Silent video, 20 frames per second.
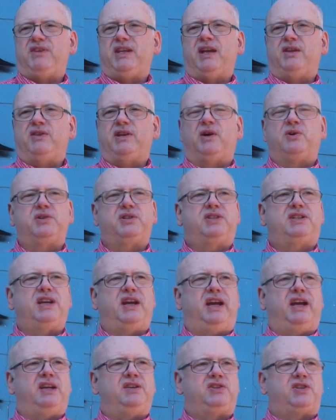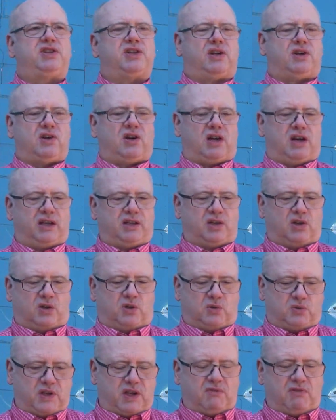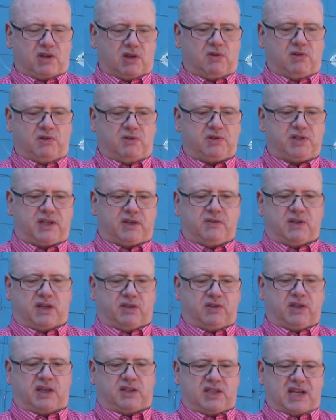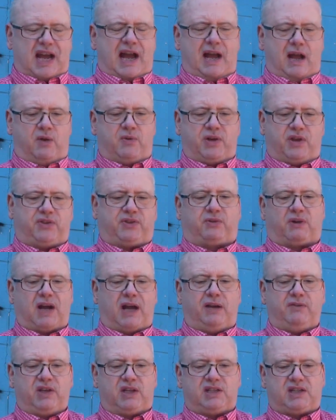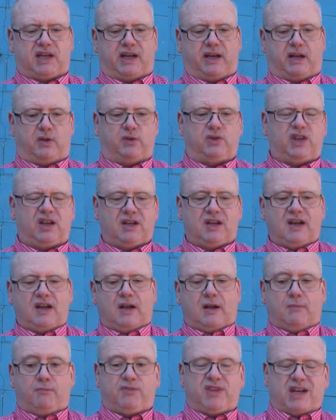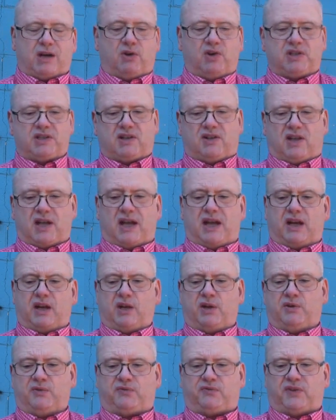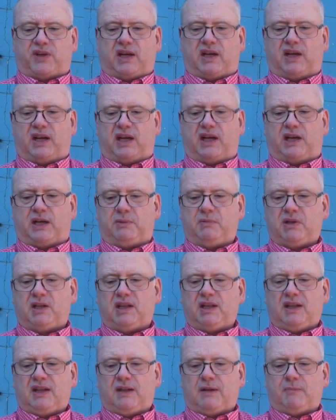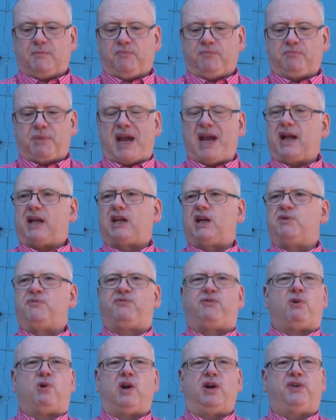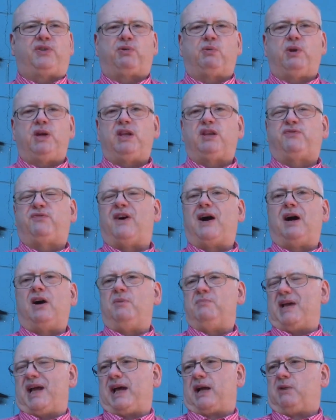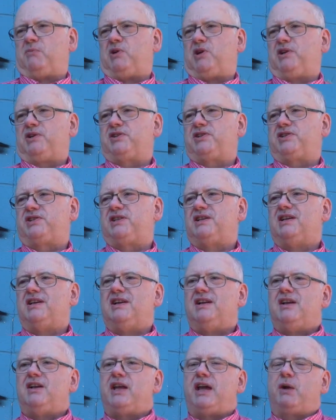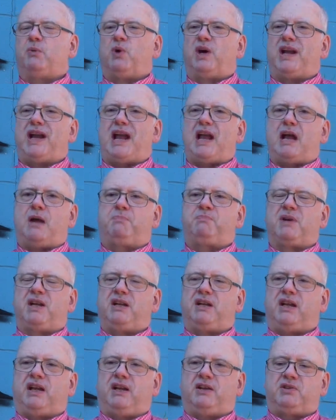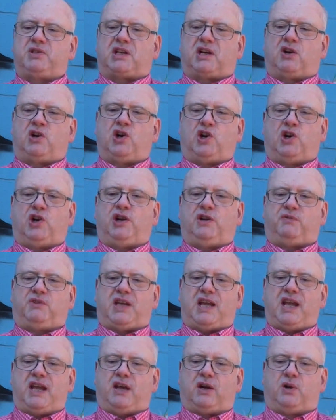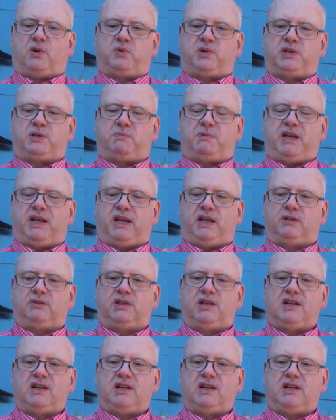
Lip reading: In those days, Chicago, even though it was a town, a thriving town, there was a lot of back and forth with farm animals. And what happened is a herd of cattle was being